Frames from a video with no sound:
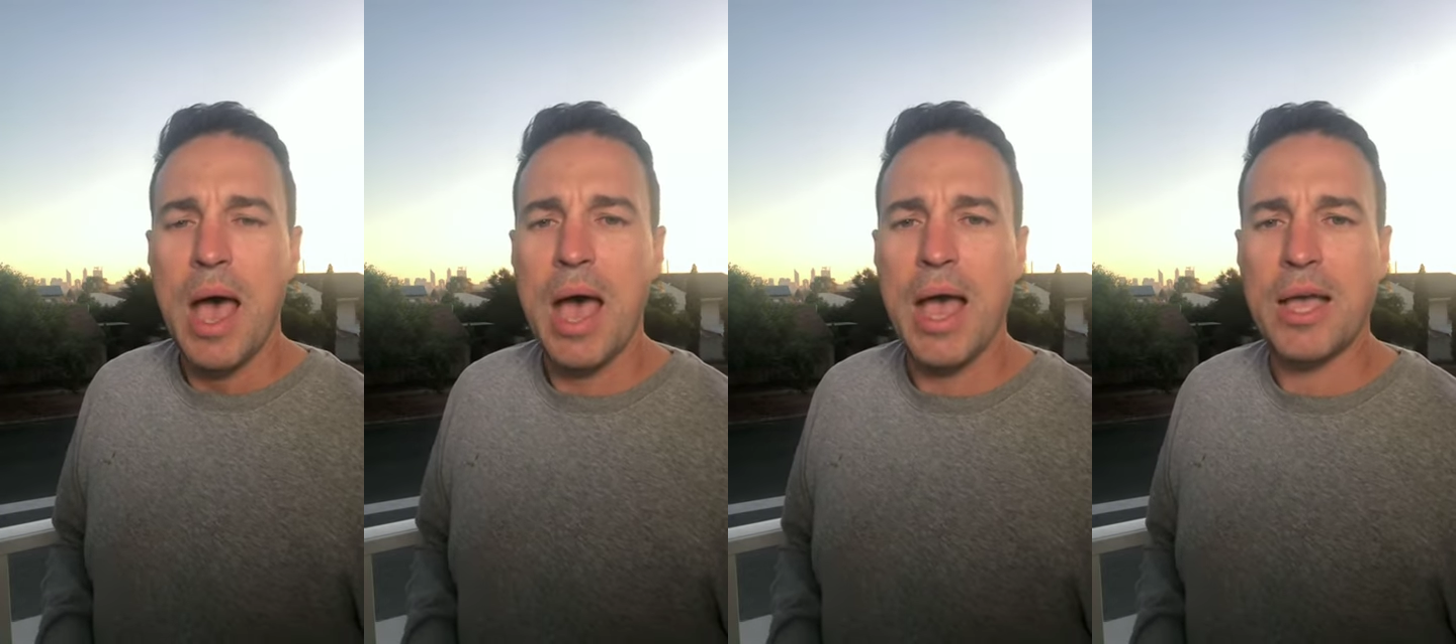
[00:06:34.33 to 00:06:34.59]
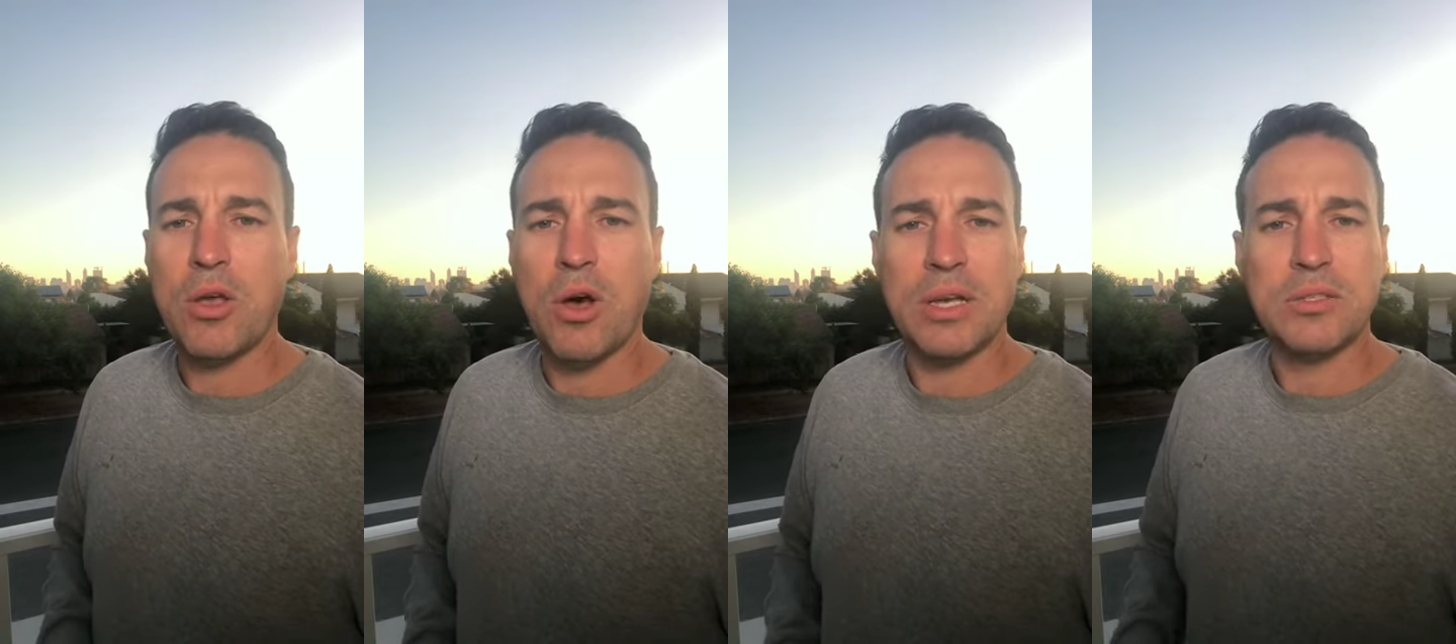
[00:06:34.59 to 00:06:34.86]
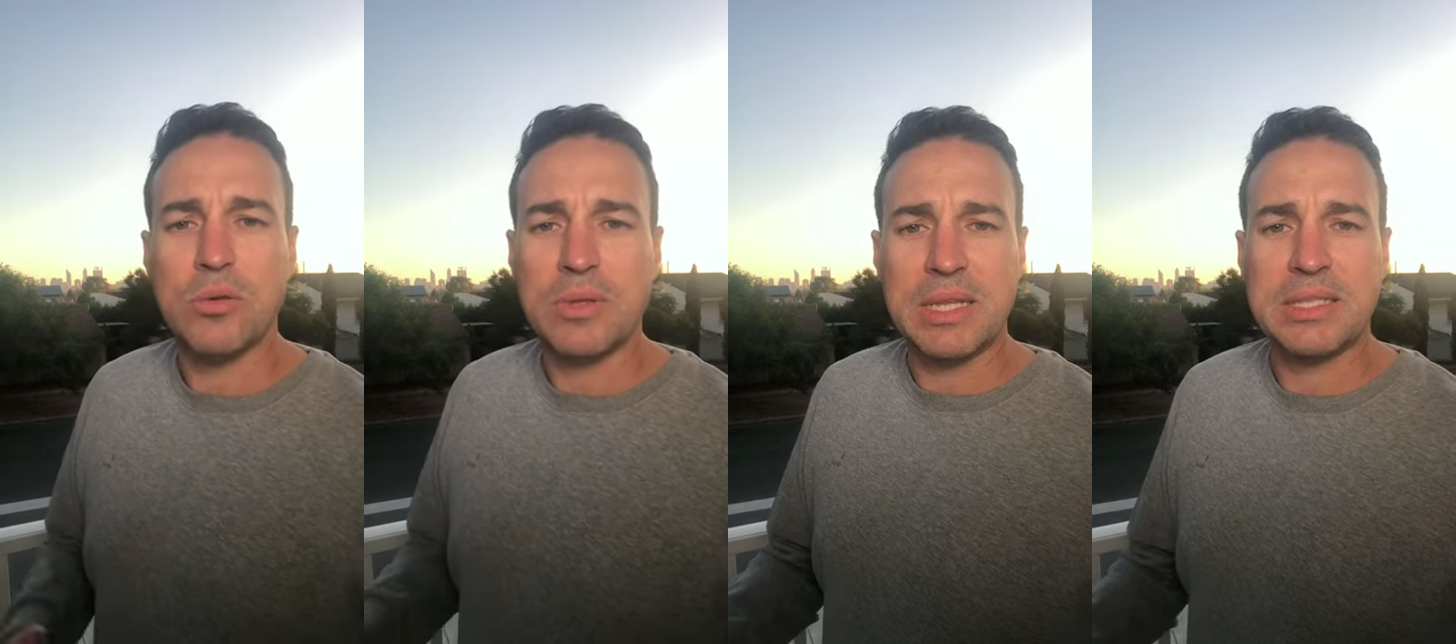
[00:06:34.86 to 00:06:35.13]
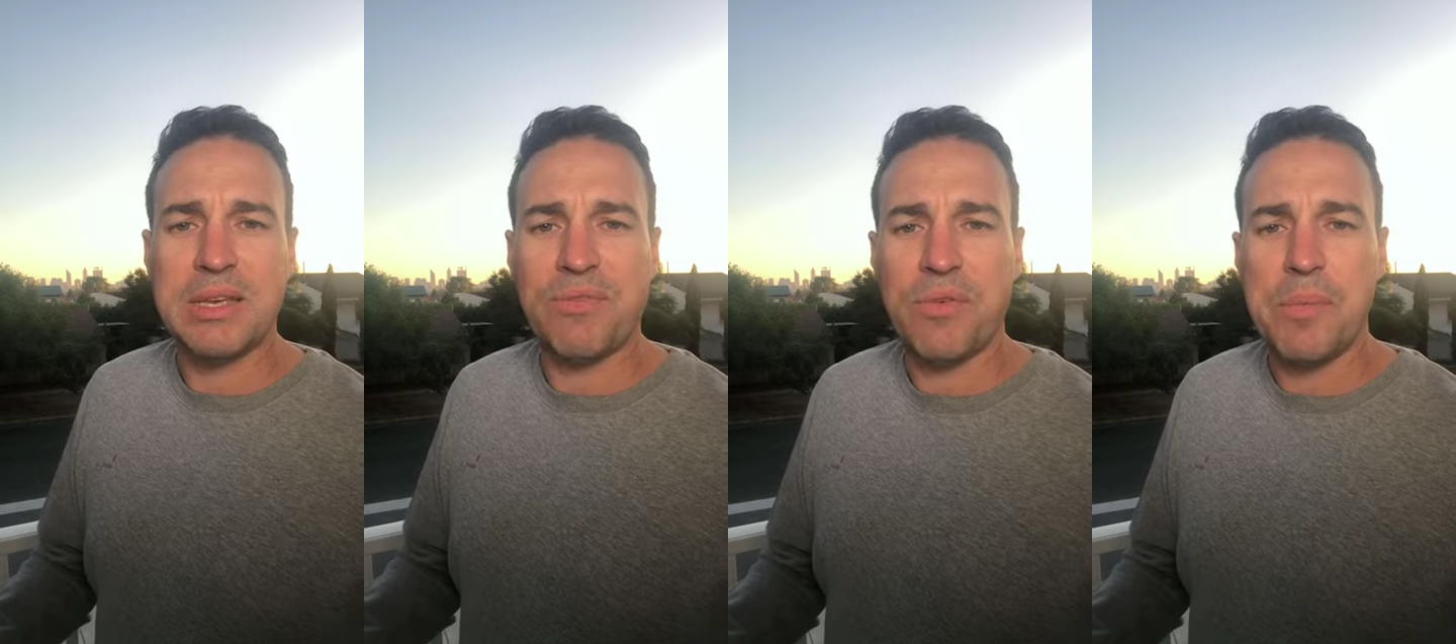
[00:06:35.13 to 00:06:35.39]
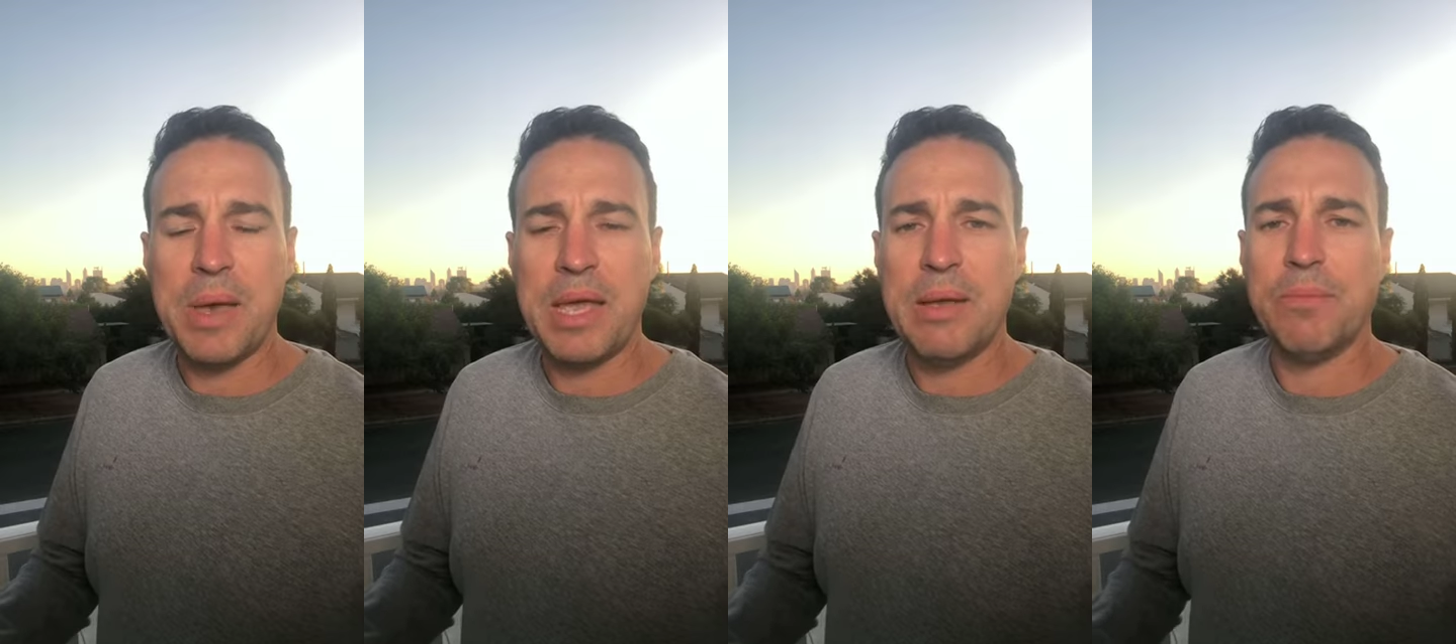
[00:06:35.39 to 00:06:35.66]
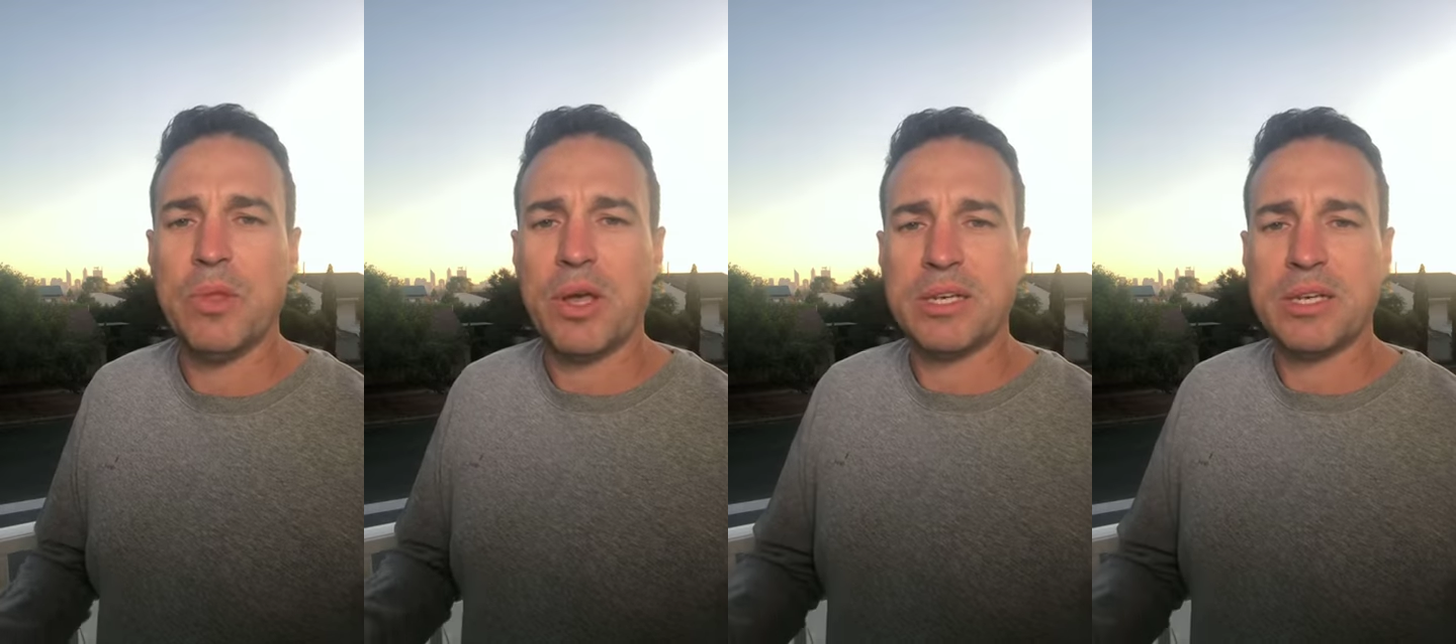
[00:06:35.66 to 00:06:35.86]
Uh, guys, look, that's it for me.